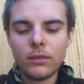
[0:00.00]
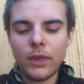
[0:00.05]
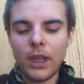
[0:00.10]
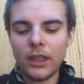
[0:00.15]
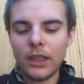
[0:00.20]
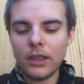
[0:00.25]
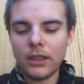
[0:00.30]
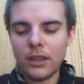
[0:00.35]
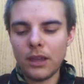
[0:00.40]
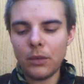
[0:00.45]
I
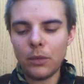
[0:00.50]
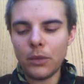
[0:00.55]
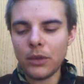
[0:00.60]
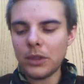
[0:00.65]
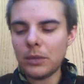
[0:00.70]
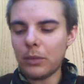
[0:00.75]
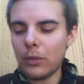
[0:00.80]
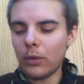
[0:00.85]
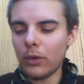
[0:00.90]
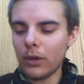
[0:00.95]
guess I
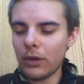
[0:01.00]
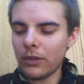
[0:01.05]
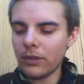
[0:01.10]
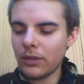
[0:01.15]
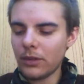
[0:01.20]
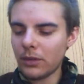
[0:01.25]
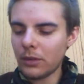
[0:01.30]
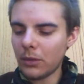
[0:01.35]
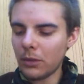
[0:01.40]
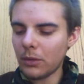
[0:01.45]
was bored of
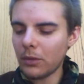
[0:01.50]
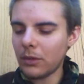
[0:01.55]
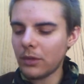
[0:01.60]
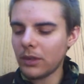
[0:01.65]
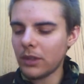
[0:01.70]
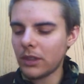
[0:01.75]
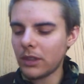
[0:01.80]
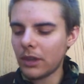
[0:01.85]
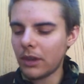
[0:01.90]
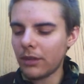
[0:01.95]
school and
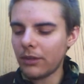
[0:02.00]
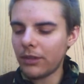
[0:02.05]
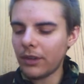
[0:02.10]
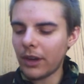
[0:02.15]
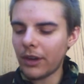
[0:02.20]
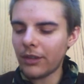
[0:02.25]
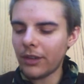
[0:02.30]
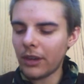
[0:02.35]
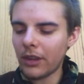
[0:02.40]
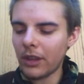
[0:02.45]
stuff
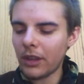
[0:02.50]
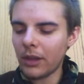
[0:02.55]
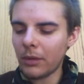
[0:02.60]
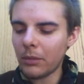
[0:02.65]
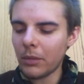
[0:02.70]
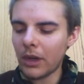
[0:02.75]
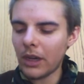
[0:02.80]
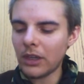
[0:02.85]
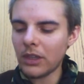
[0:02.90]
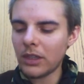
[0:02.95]
and
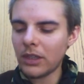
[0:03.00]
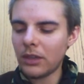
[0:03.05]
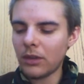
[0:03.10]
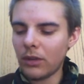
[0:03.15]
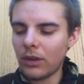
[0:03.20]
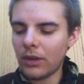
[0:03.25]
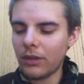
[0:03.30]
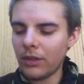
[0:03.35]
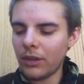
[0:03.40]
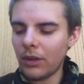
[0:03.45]
everything, but I just
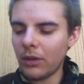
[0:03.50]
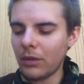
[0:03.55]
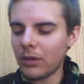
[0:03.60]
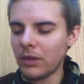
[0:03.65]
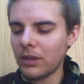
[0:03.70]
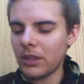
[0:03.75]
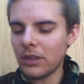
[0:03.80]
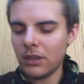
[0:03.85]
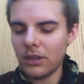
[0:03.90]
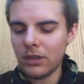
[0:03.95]
don't even know
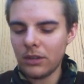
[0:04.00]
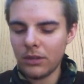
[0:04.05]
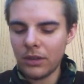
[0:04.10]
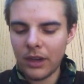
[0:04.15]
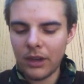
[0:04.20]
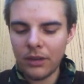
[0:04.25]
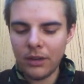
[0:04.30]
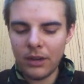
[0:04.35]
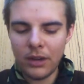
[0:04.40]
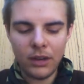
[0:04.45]
what to do
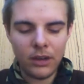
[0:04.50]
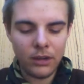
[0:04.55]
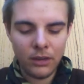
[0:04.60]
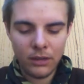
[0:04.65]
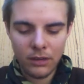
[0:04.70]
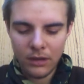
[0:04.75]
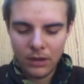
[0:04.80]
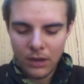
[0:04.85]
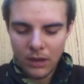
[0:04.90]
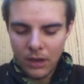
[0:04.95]
now,
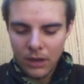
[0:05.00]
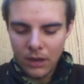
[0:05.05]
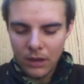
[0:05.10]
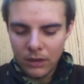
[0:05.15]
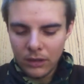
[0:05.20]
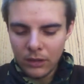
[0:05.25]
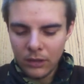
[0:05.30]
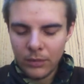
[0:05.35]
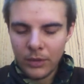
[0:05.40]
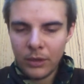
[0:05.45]
and
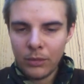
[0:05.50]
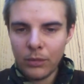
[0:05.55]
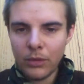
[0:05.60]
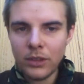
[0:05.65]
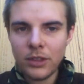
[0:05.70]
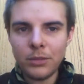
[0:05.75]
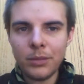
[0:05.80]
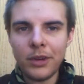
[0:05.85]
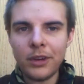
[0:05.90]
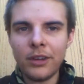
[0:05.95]
nobody
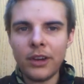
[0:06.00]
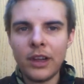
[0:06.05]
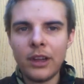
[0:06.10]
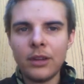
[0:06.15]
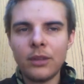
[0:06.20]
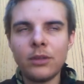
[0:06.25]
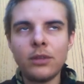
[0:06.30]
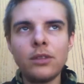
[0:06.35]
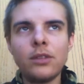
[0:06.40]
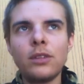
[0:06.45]
wants me
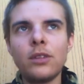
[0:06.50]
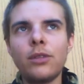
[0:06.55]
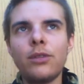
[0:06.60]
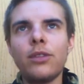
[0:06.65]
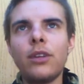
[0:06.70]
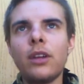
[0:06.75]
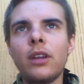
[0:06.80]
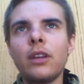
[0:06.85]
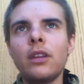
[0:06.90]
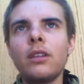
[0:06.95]
around, so
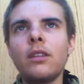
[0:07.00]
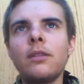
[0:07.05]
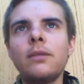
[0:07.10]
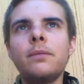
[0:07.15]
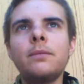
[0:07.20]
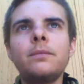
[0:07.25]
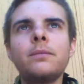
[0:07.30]
fuck it.